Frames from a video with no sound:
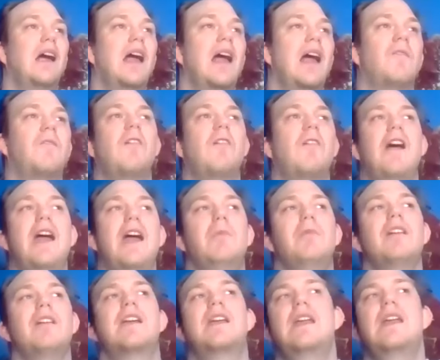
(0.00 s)
if we're
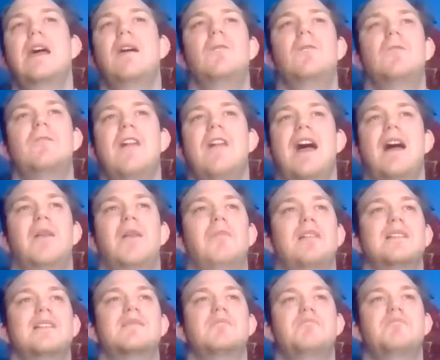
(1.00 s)
able to give them
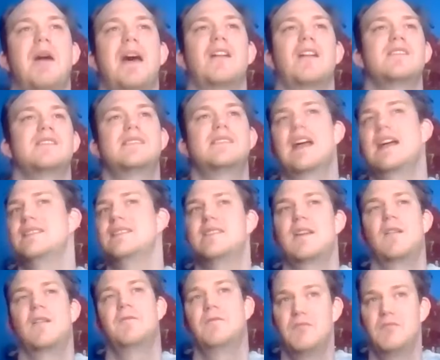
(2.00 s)
a better sense
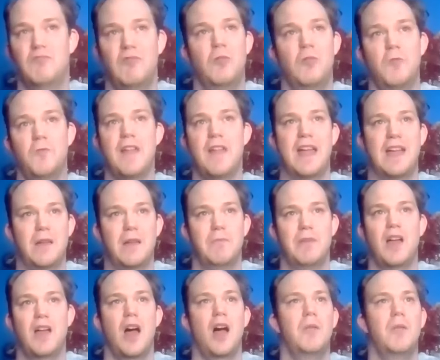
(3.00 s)
of who they can
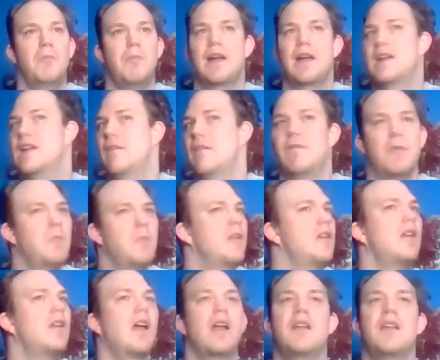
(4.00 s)
become by giving
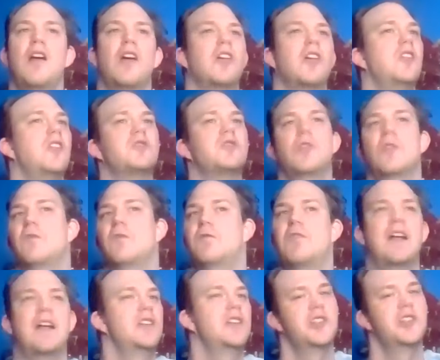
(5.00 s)
them an unconditional
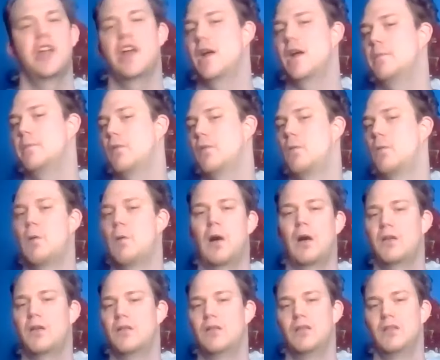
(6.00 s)
friendship
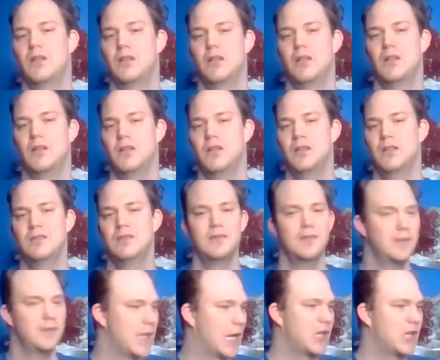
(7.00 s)
or
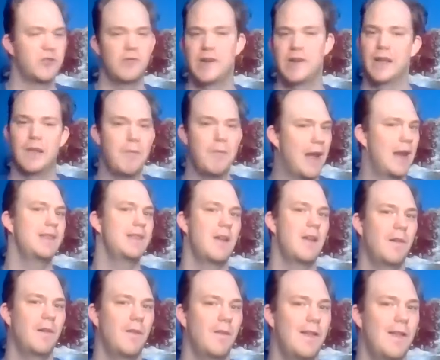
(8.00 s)
not treating them any
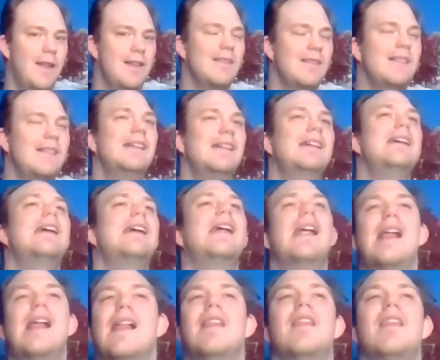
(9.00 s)
differently,
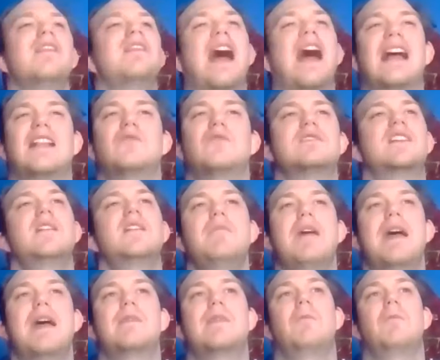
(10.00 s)
that's what's going
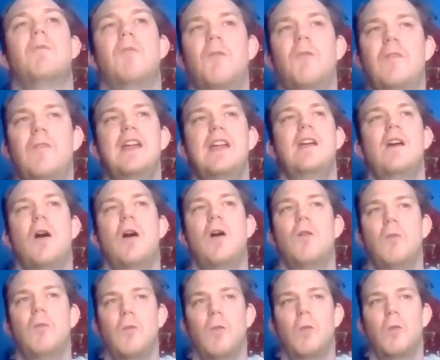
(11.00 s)
to make them
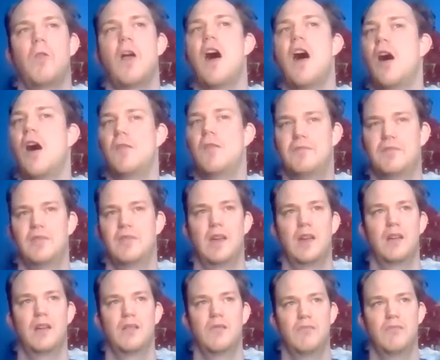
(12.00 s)
feel loved
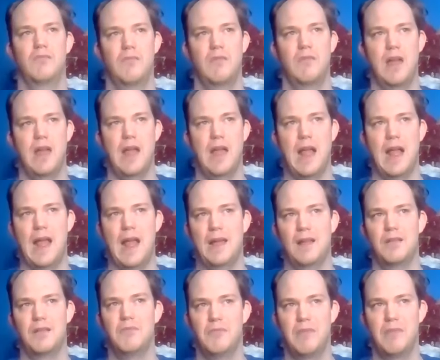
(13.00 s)

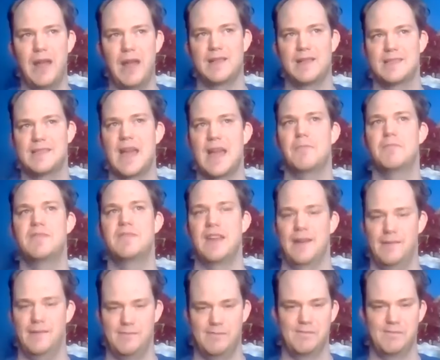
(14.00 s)
and
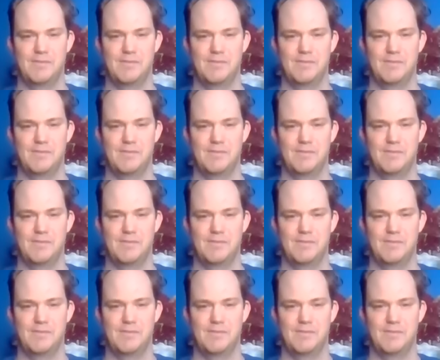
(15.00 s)
accepted.